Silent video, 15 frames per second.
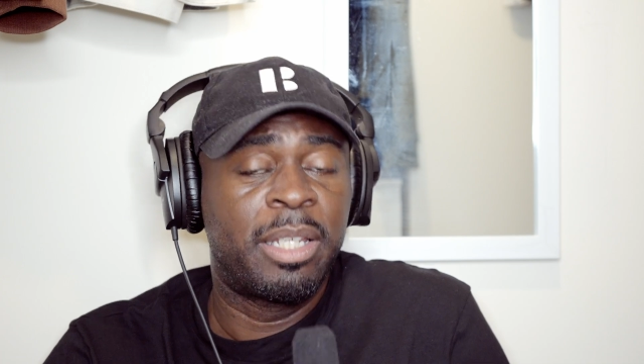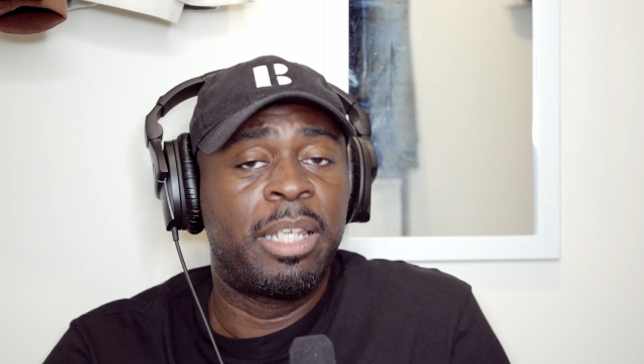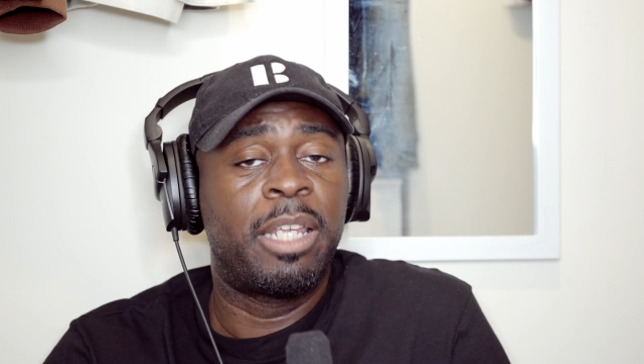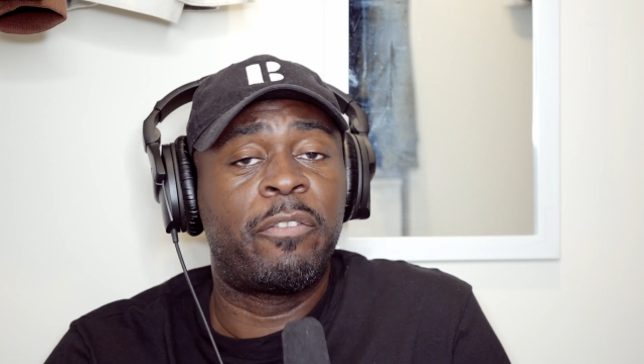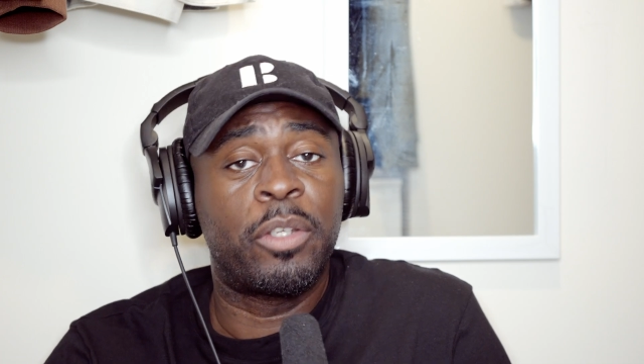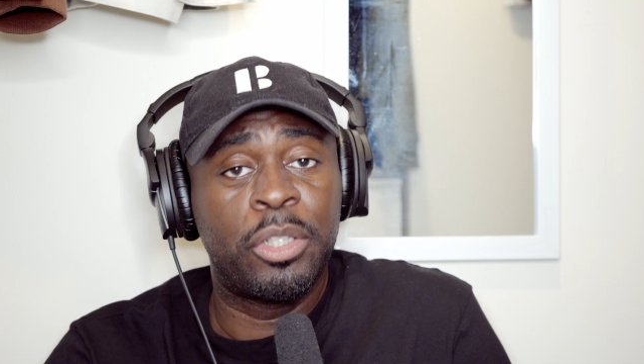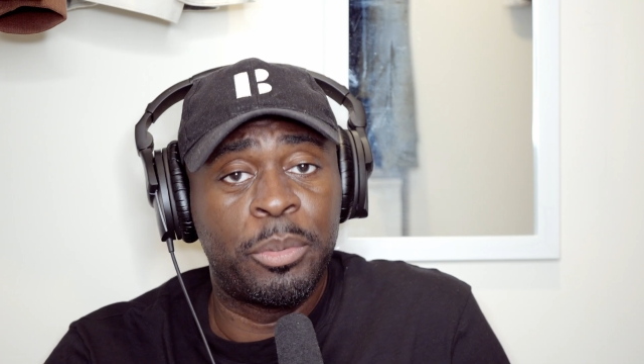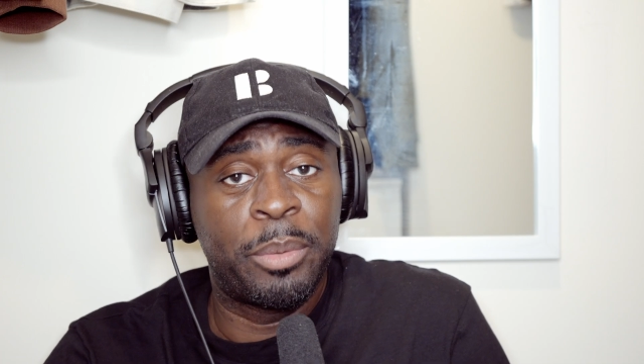
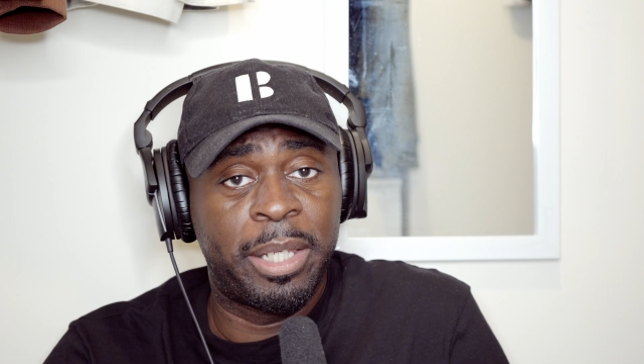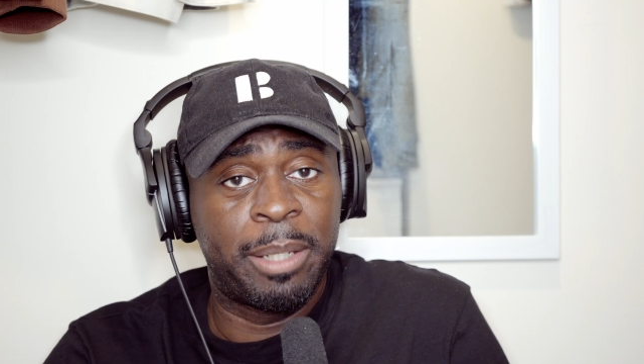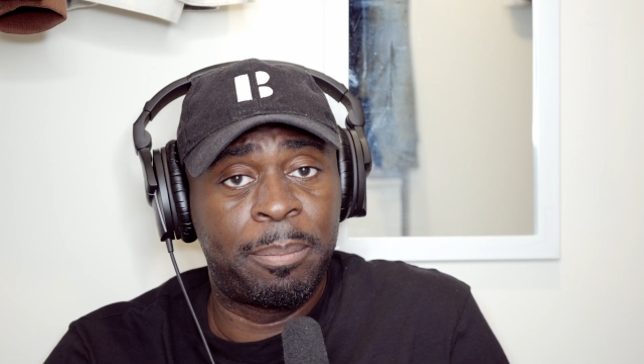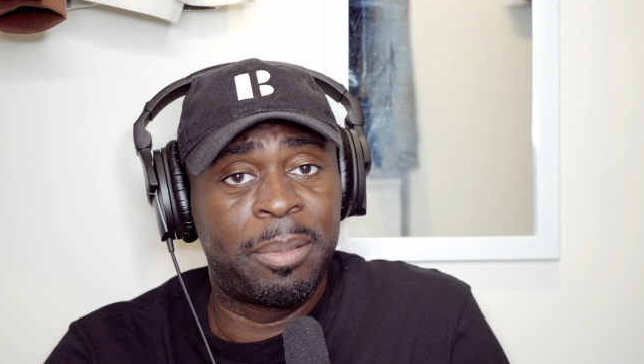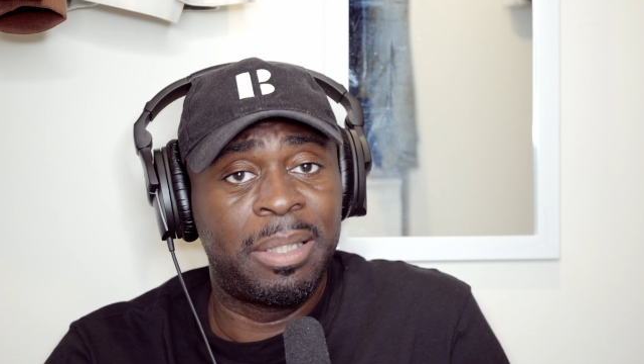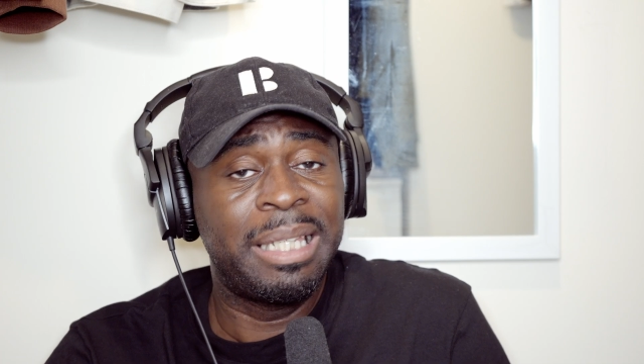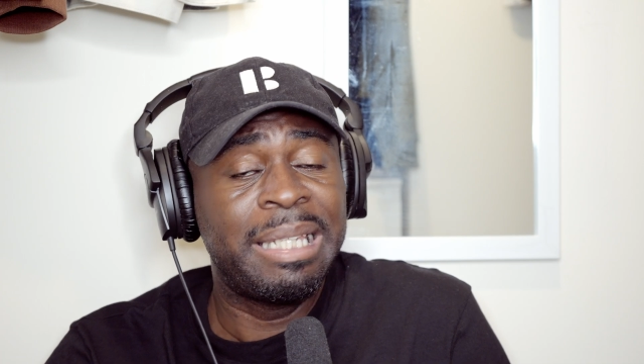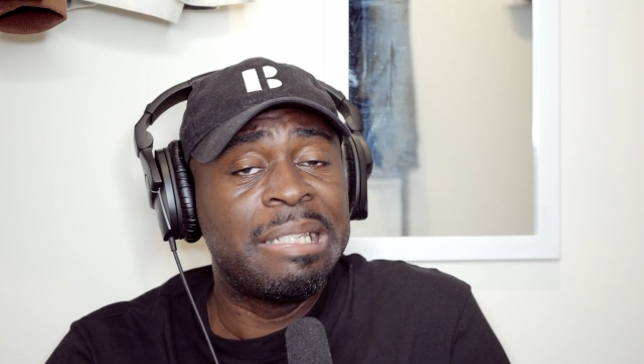If you're new here,
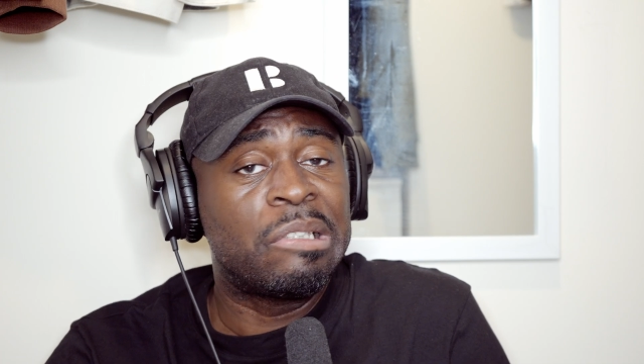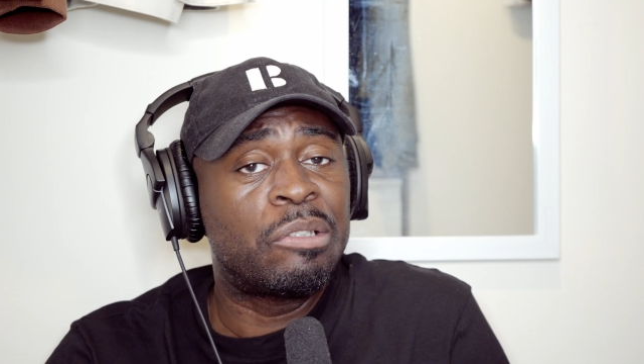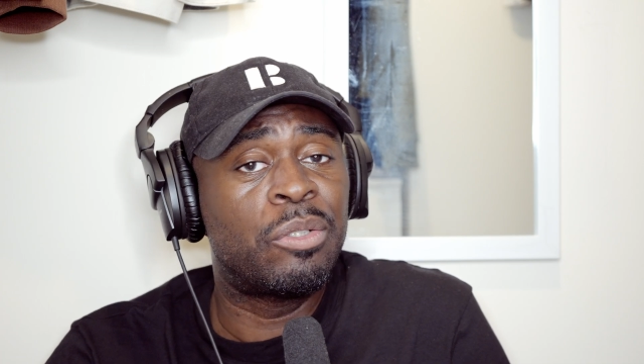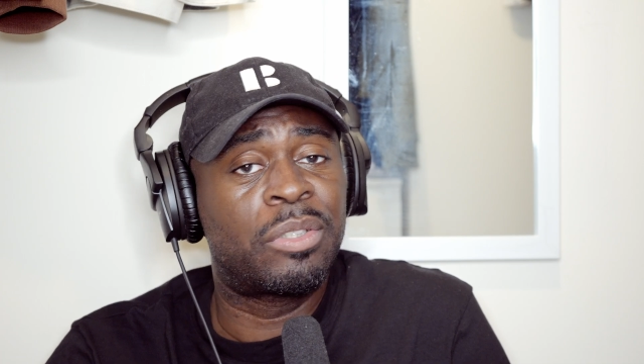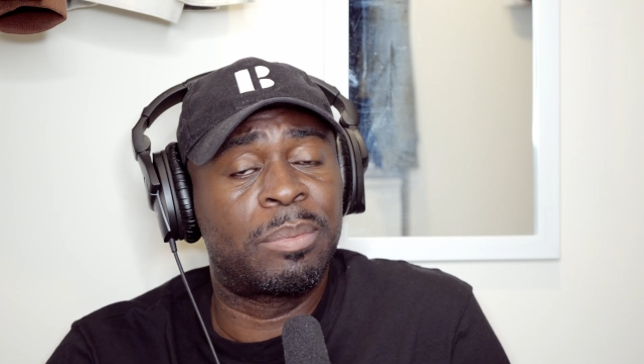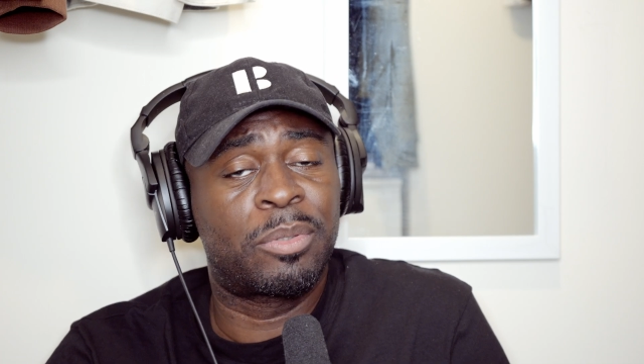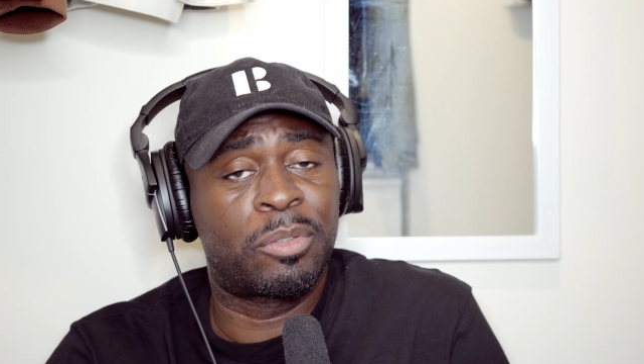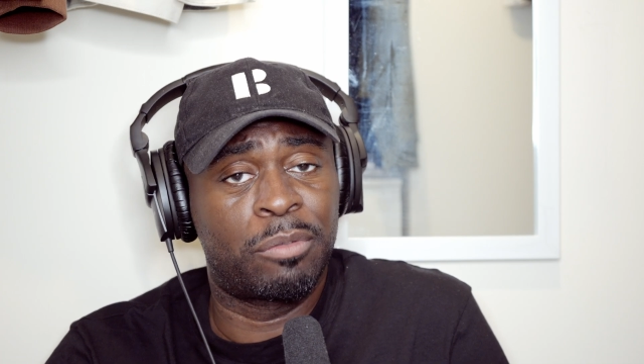please do
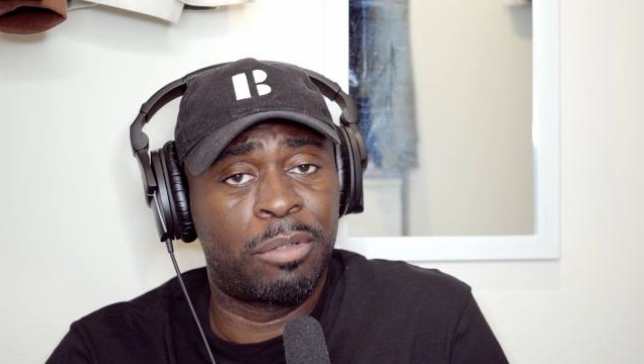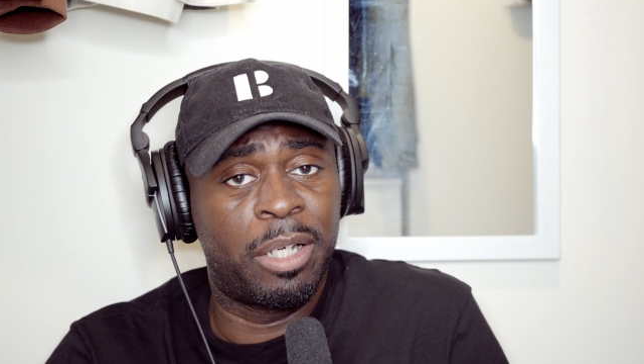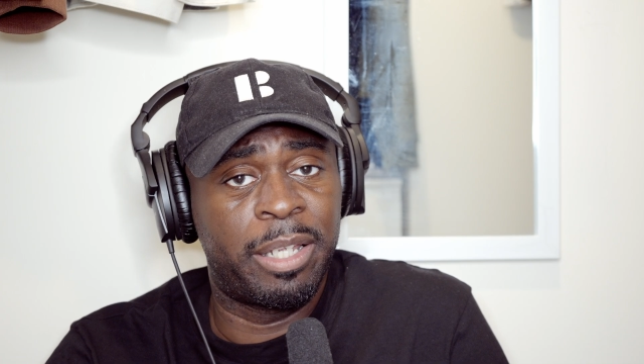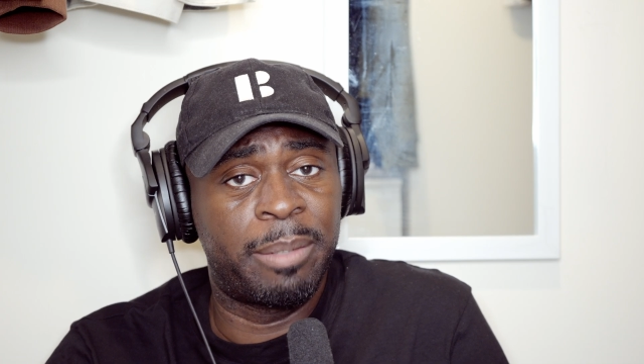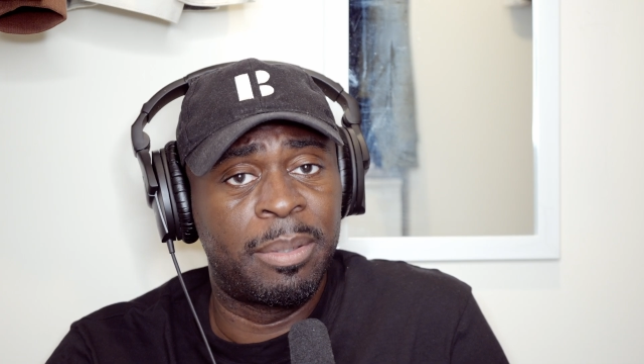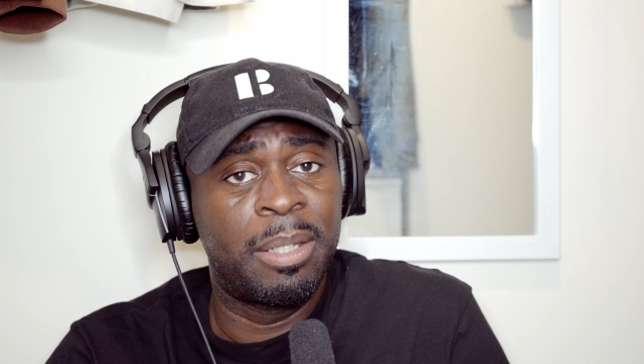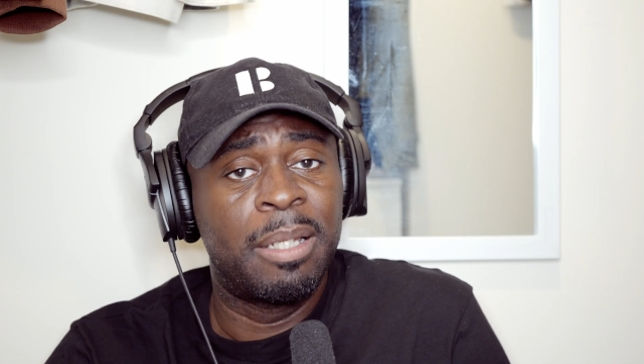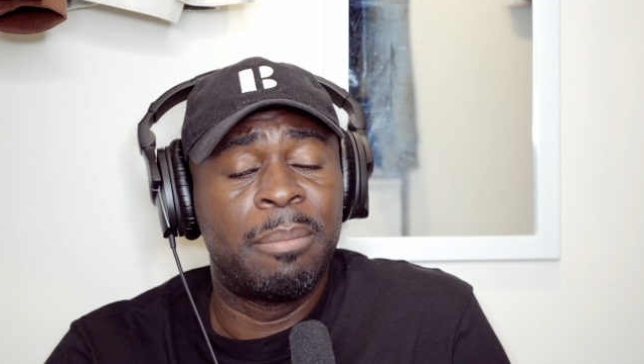subscribe,